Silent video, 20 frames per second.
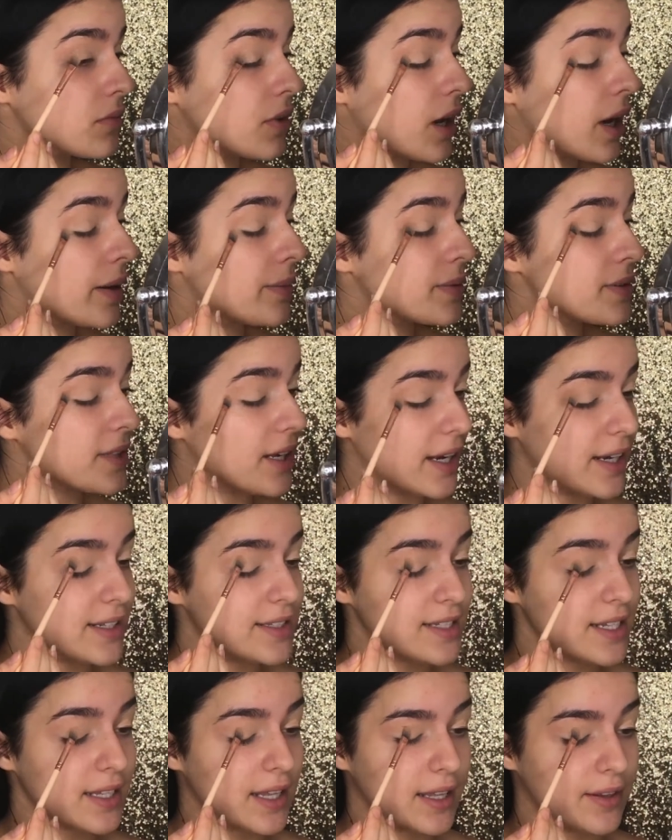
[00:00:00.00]
I'm
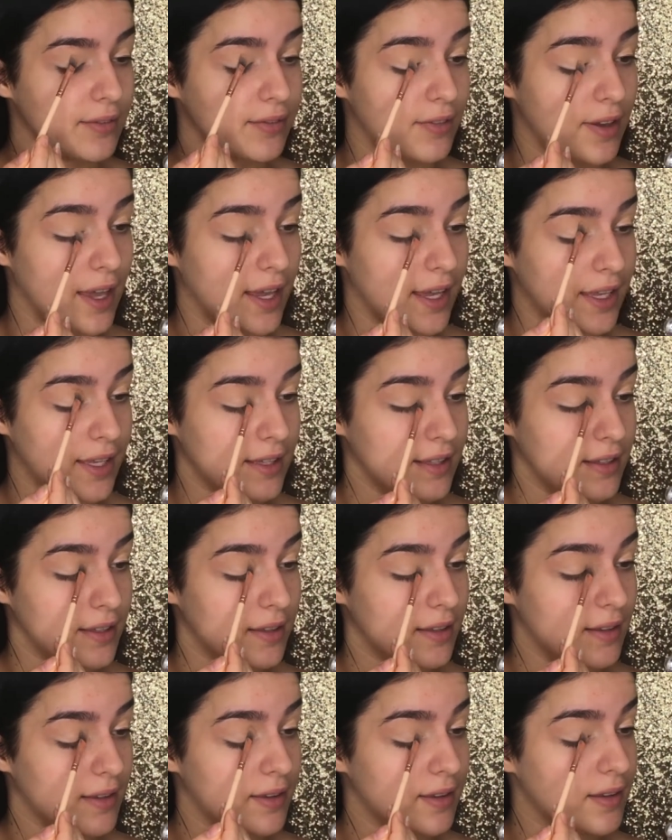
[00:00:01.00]
starting to get like
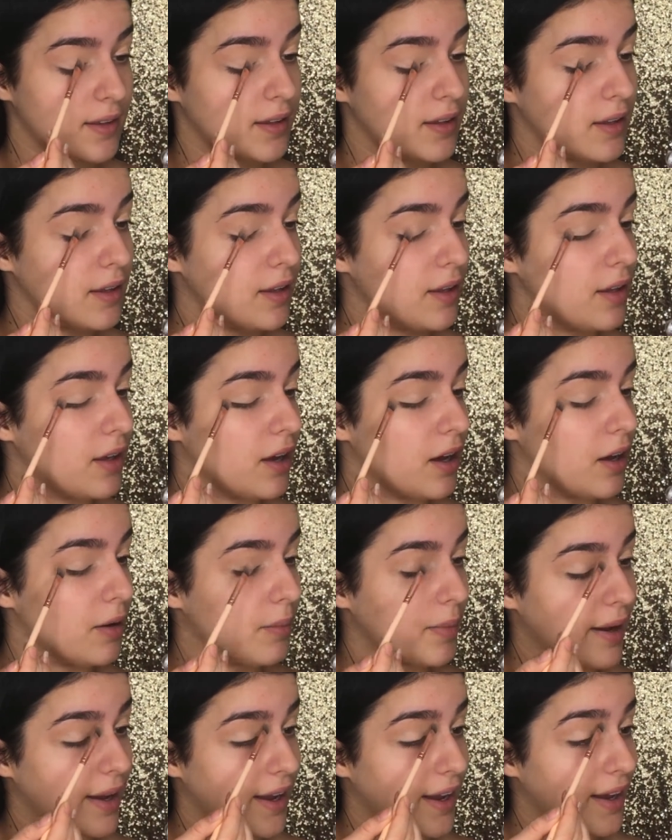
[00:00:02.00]
veins
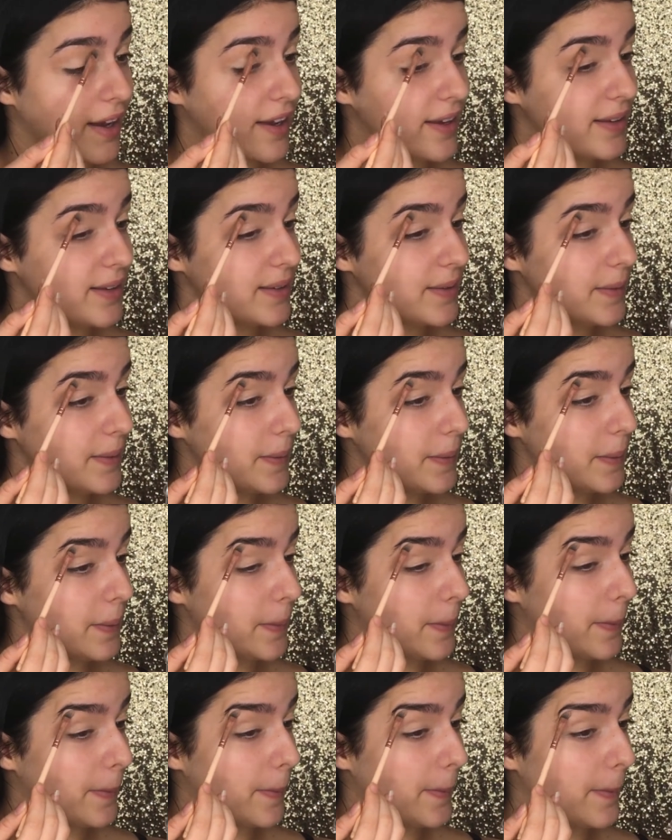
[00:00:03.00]
on my eyes.
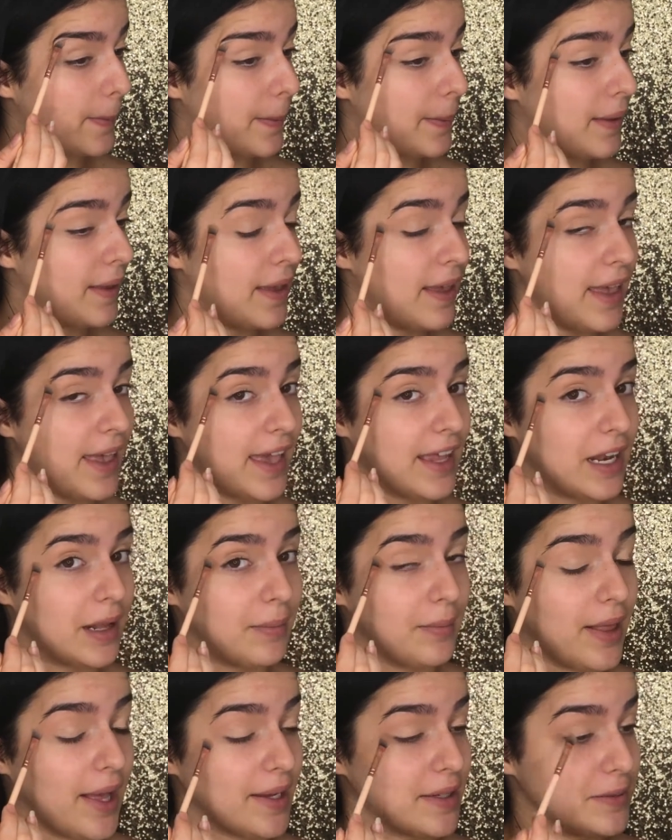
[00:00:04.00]
And
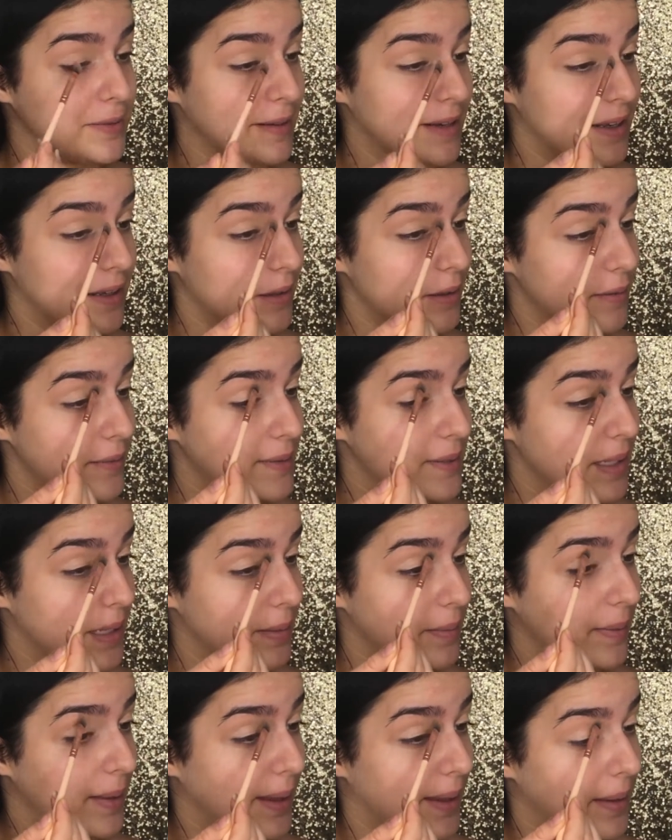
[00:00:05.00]
I'm like 12, so
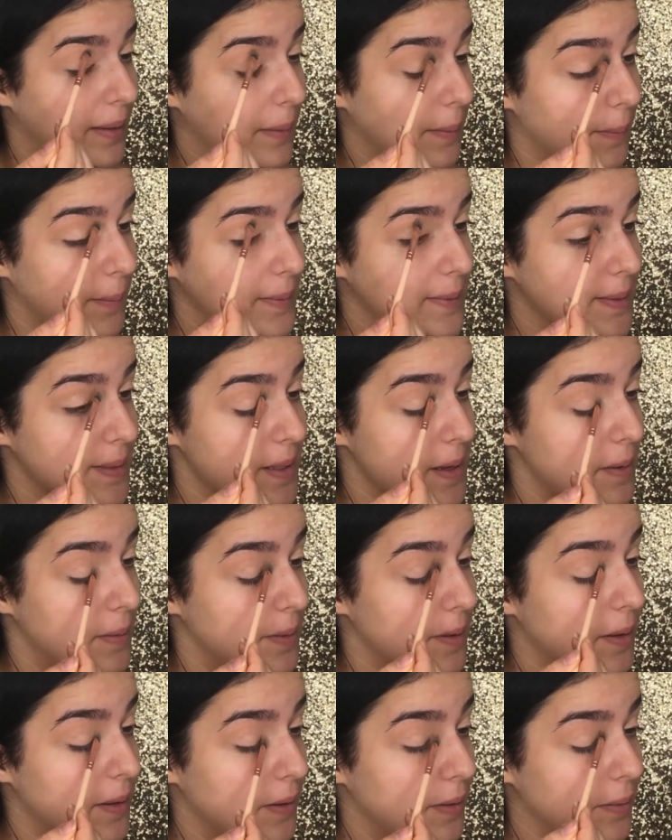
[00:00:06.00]
I'm like, what's
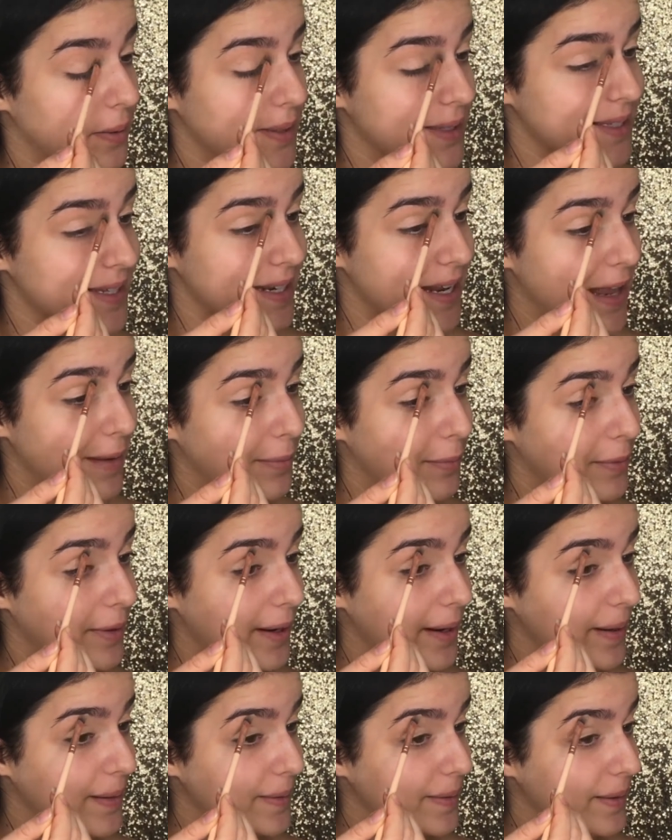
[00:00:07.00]
going on? What's going to happen when
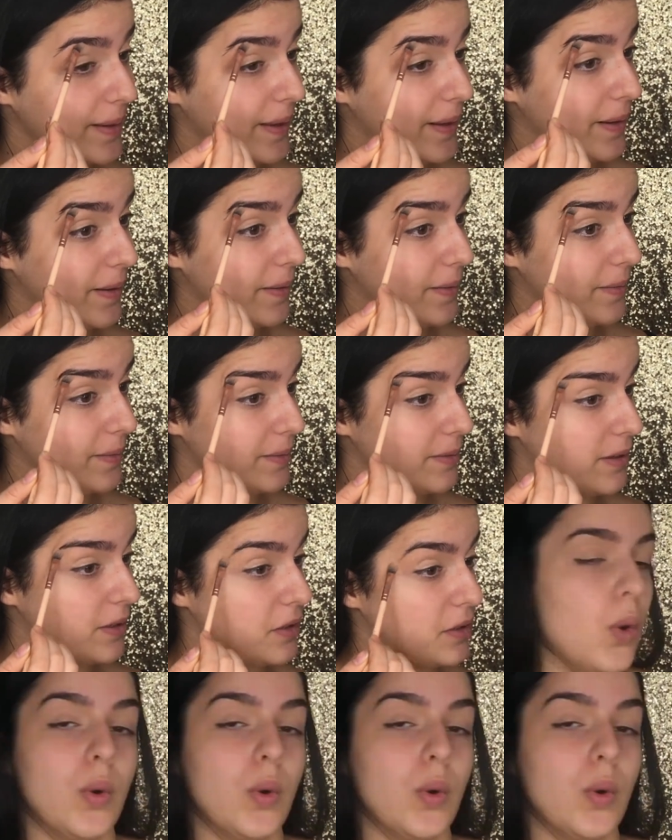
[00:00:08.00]
I actually get old?